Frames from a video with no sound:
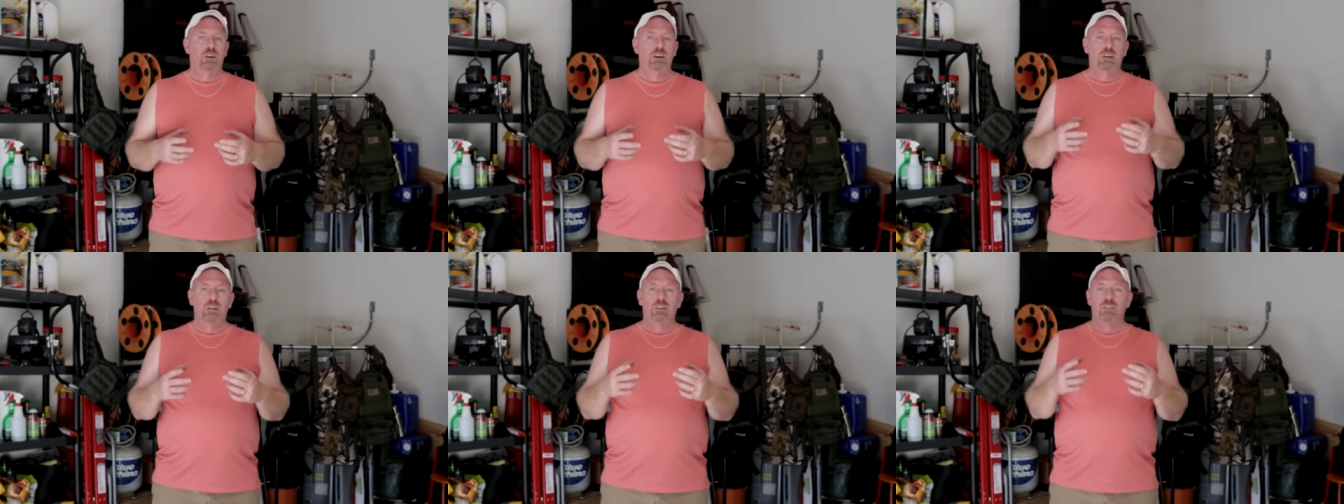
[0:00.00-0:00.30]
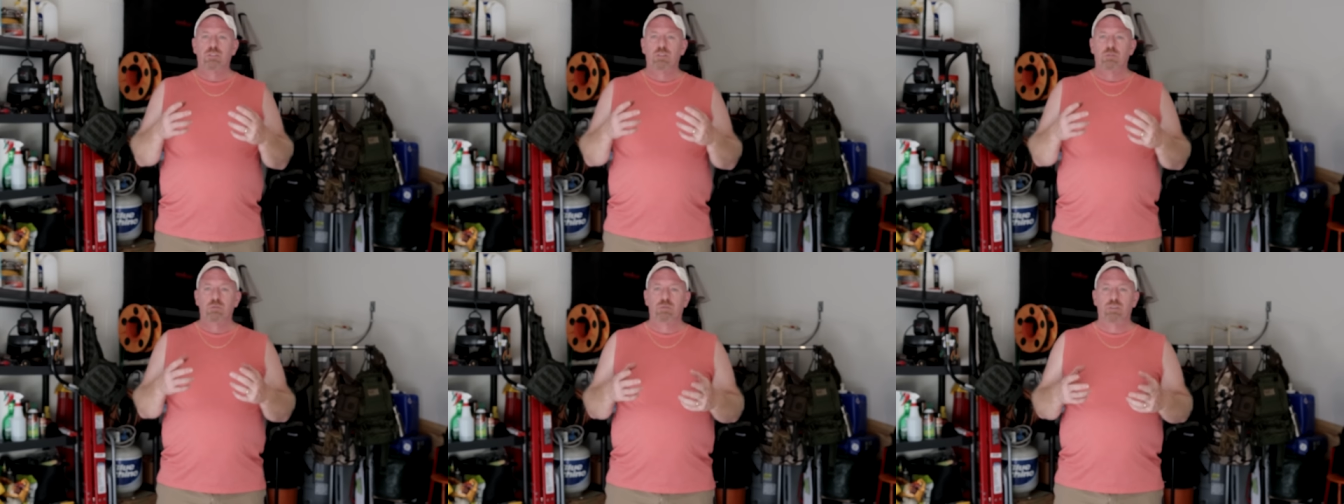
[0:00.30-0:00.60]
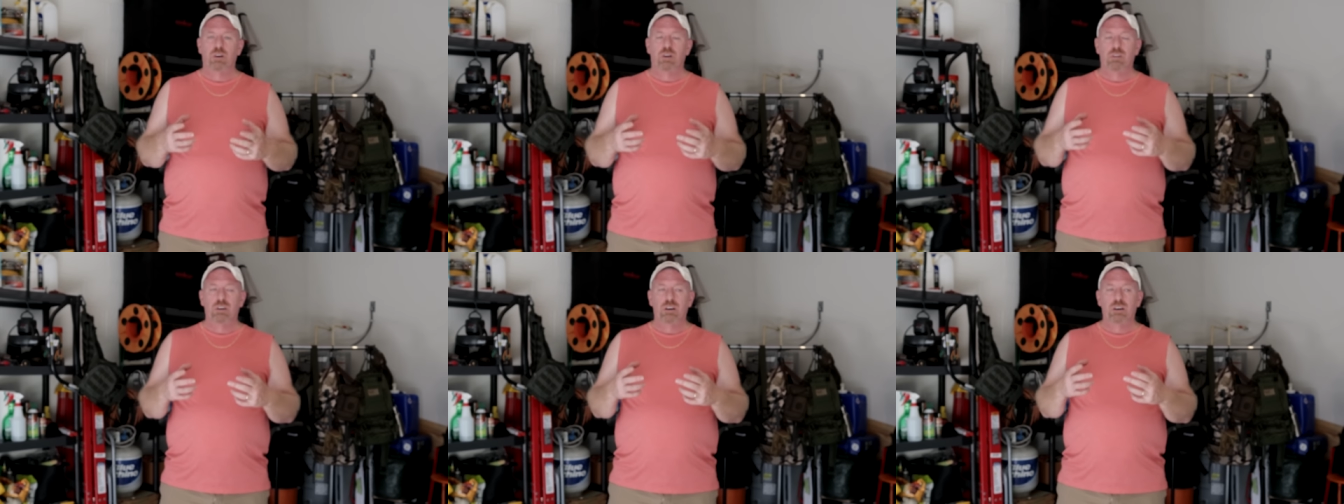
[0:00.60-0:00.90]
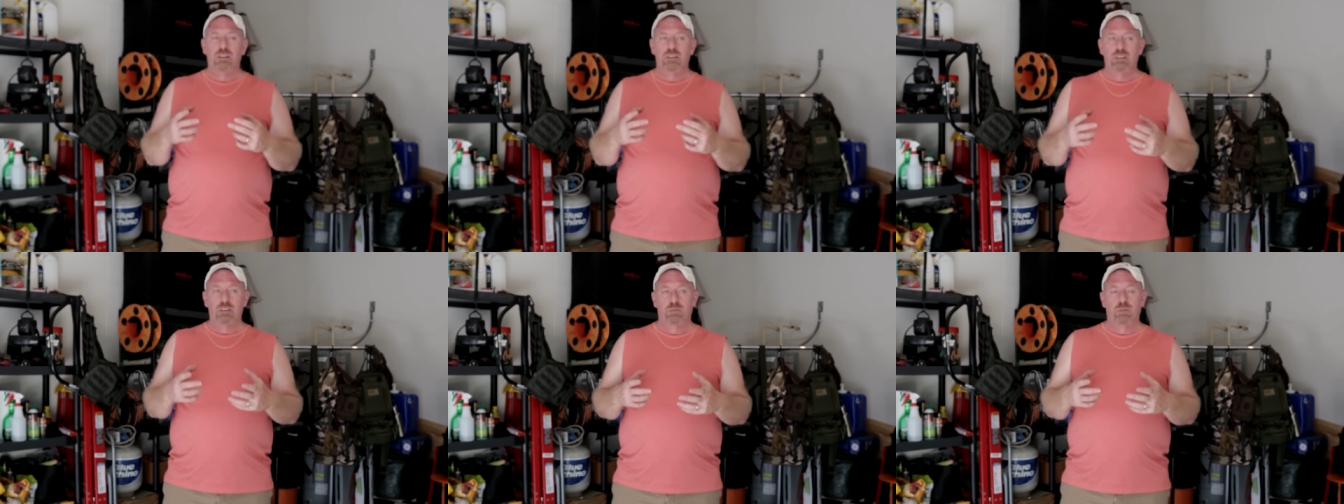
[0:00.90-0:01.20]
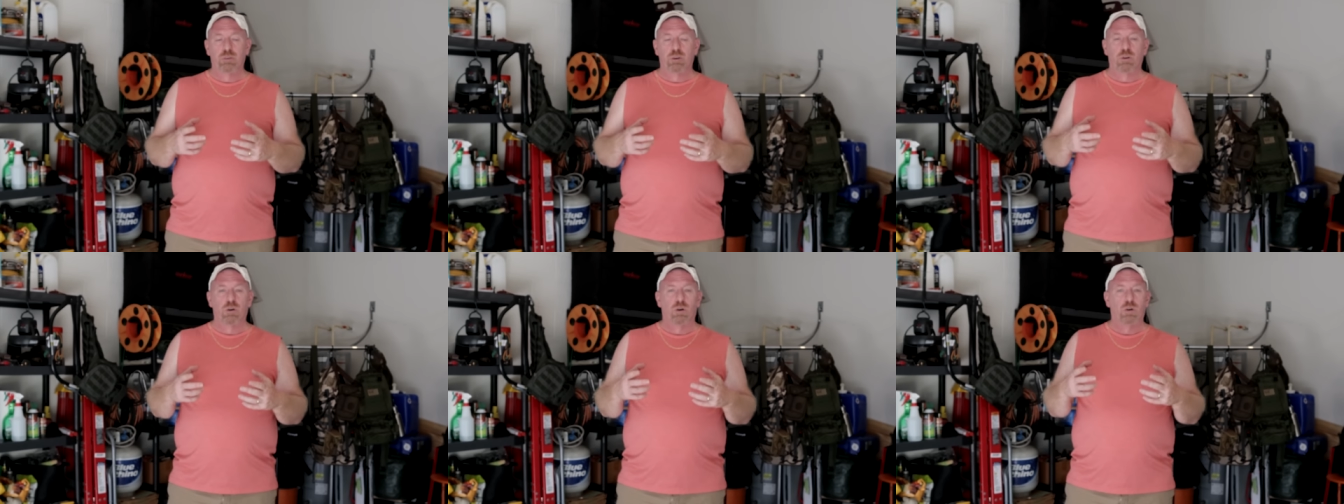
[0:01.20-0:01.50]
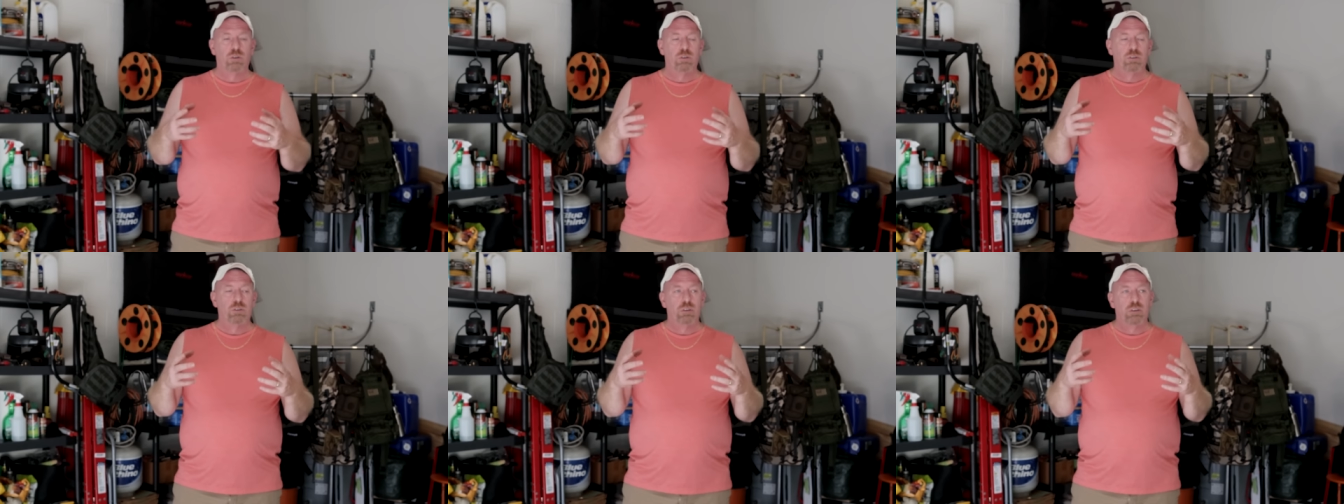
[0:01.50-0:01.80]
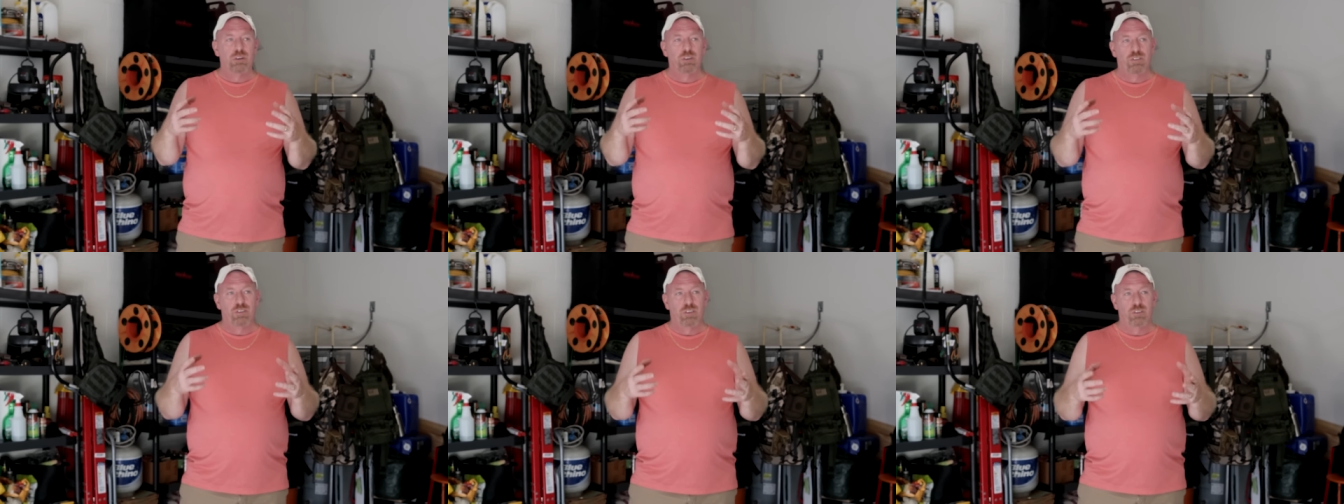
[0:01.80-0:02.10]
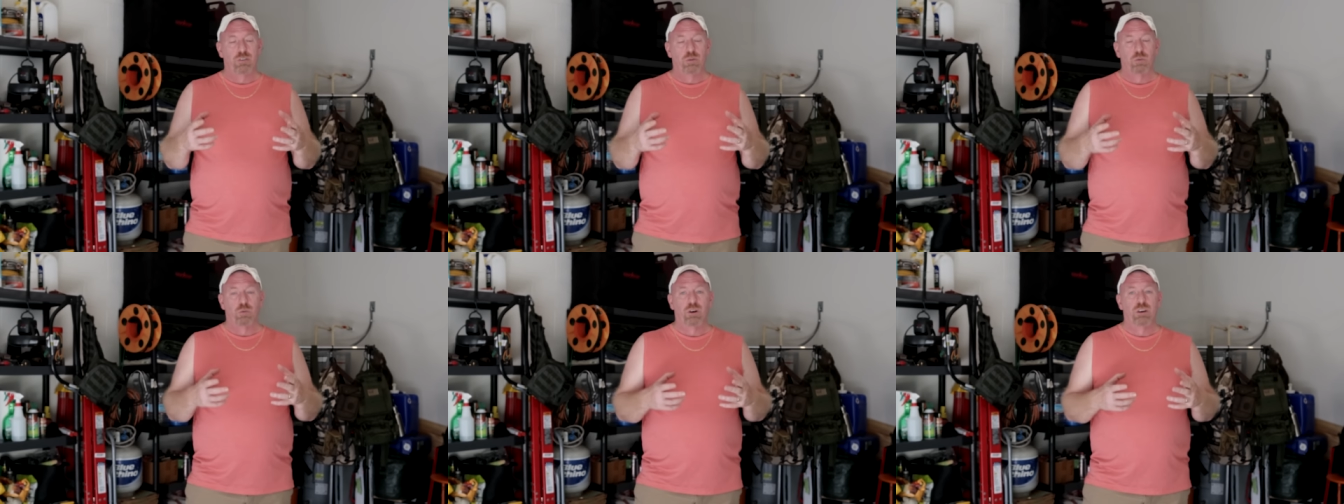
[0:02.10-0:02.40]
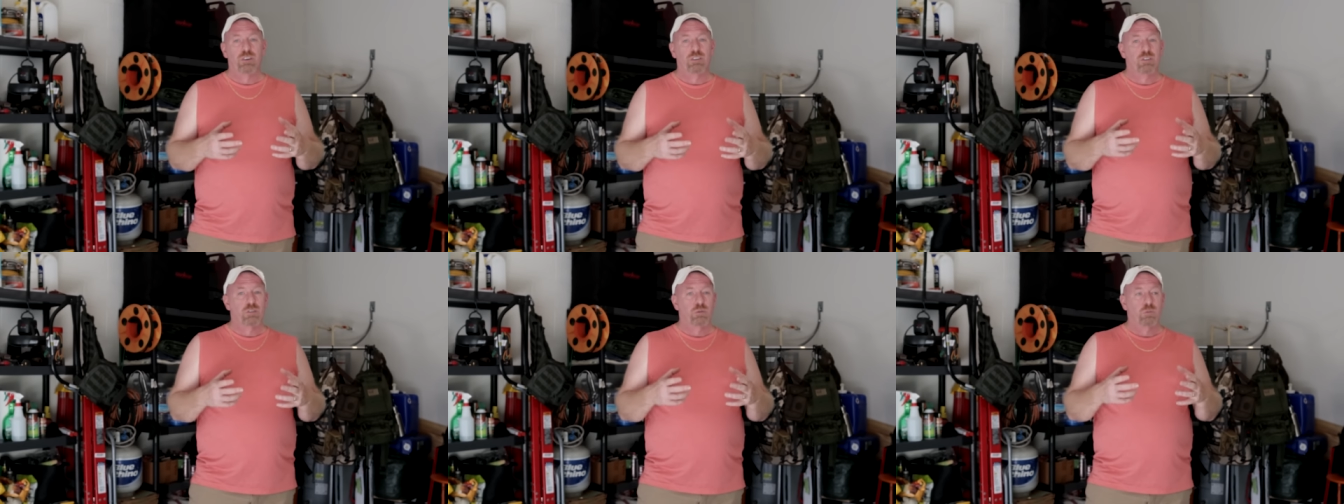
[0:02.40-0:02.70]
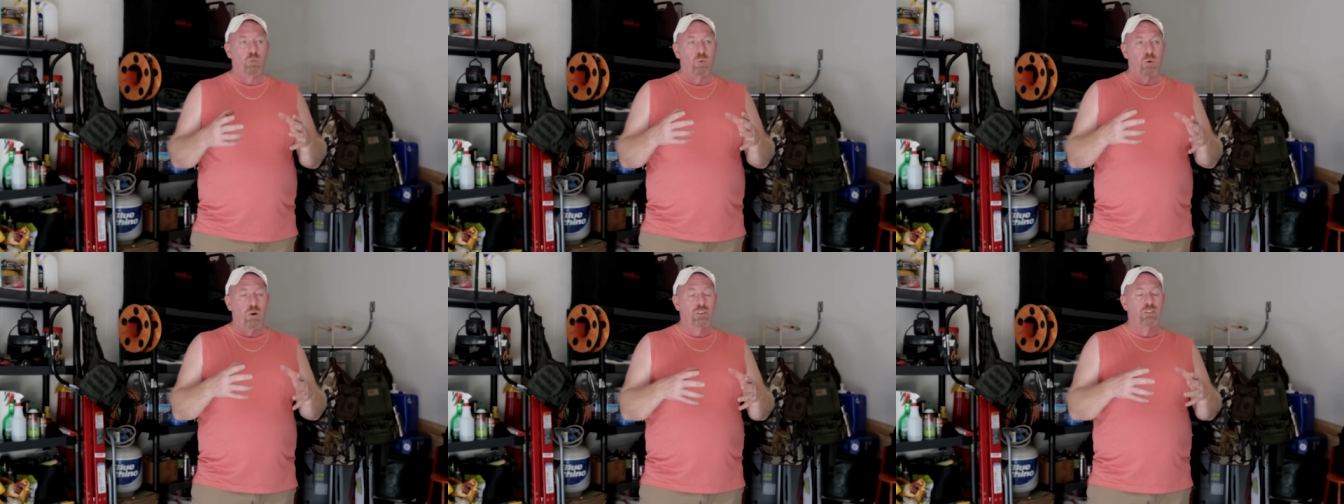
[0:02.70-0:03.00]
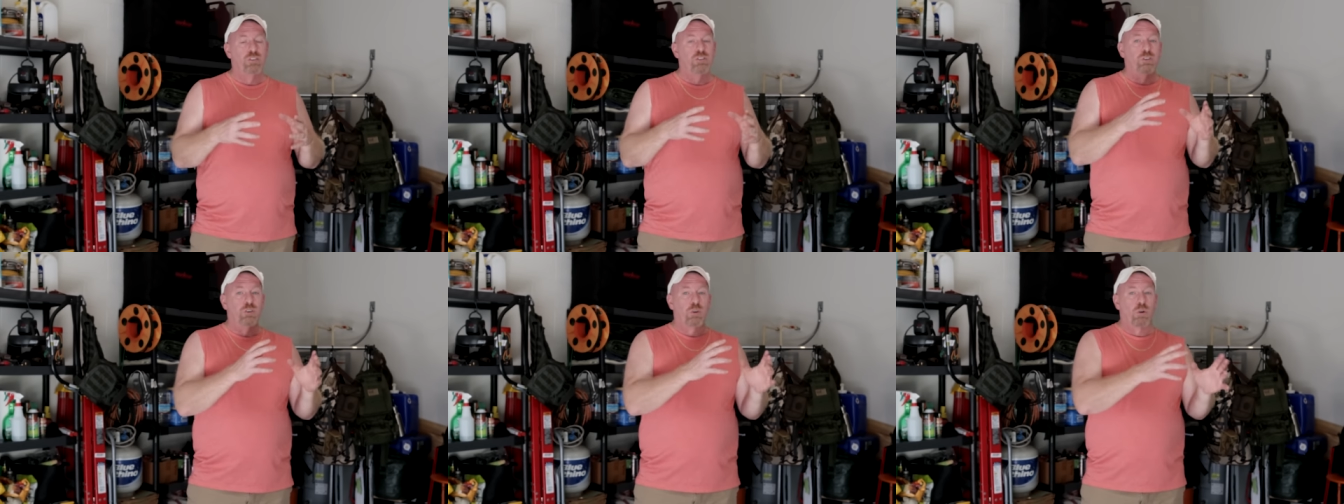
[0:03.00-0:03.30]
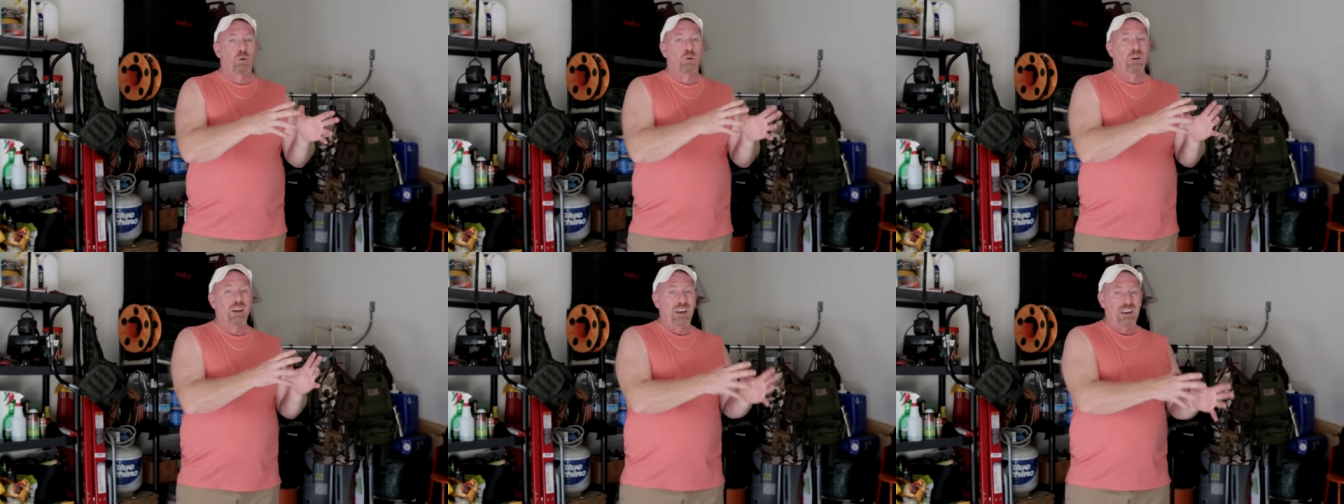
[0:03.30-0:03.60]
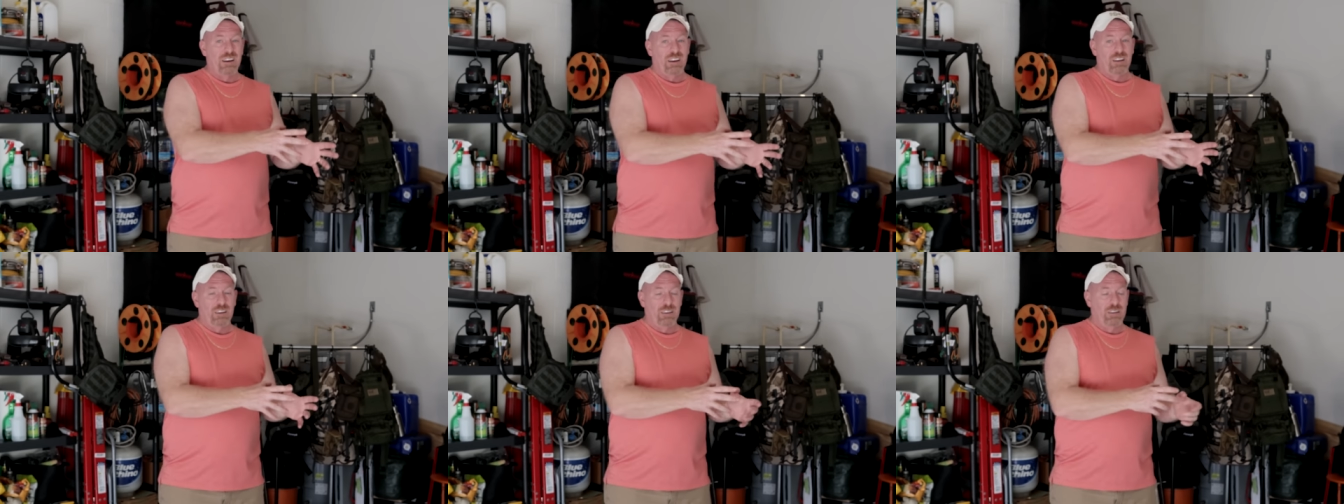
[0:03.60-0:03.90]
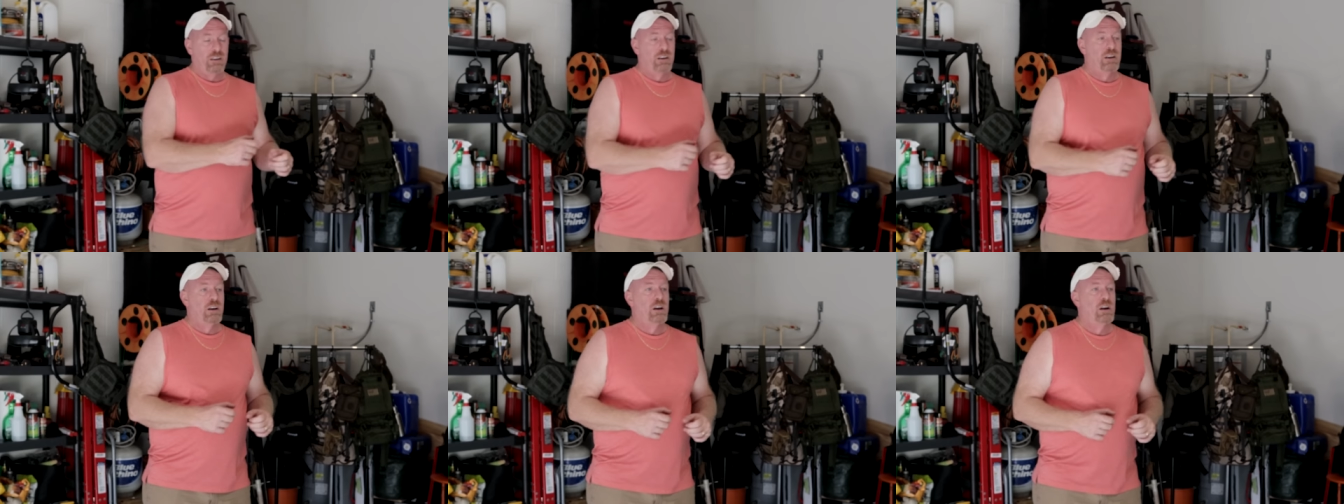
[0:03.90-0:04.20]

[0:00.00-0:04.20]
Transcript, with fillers: it is a very difficult situation once you're in it.